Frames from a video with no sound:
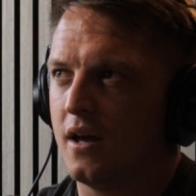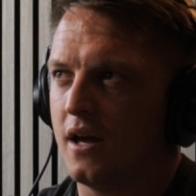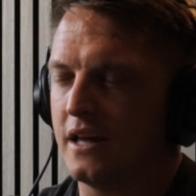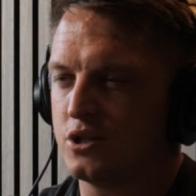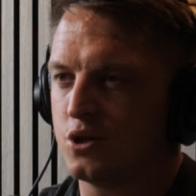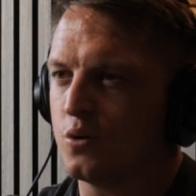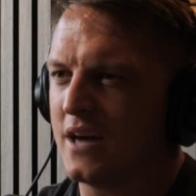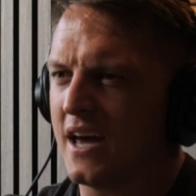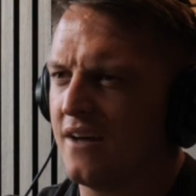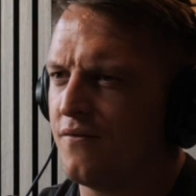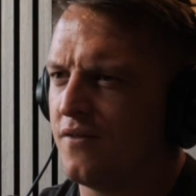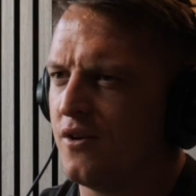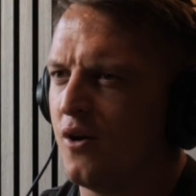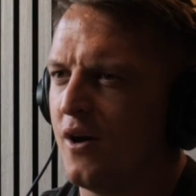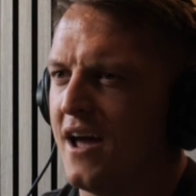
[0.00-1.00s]
it's okay
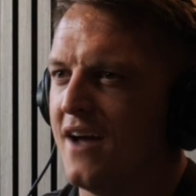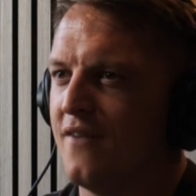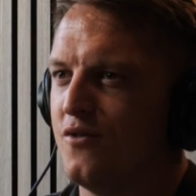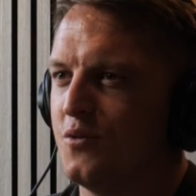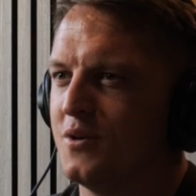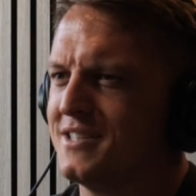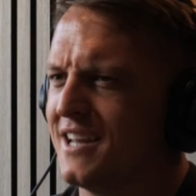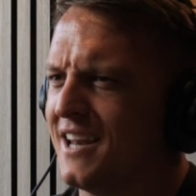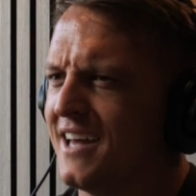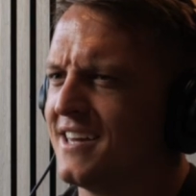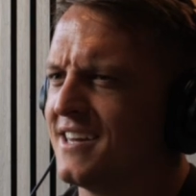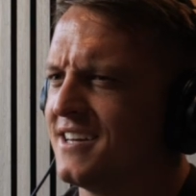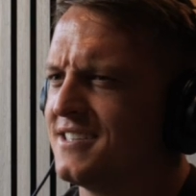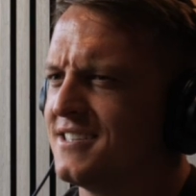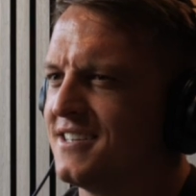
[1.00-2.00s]
for not everyone to like
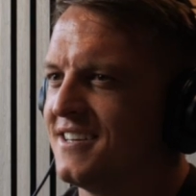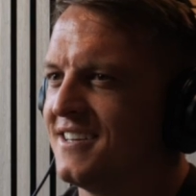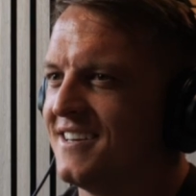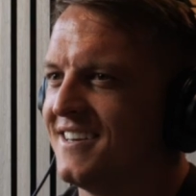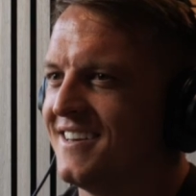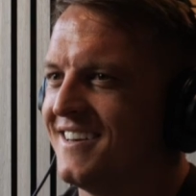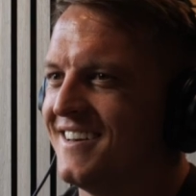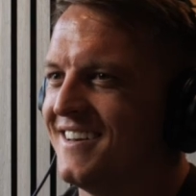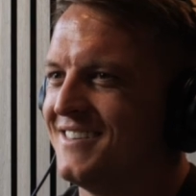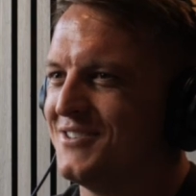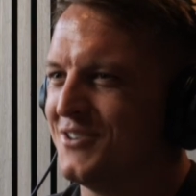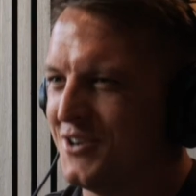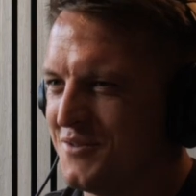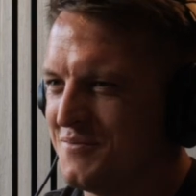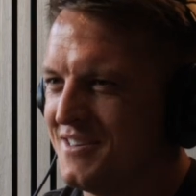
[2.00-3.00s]
us. Yeah. Do
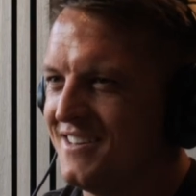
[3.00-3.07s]
you know what I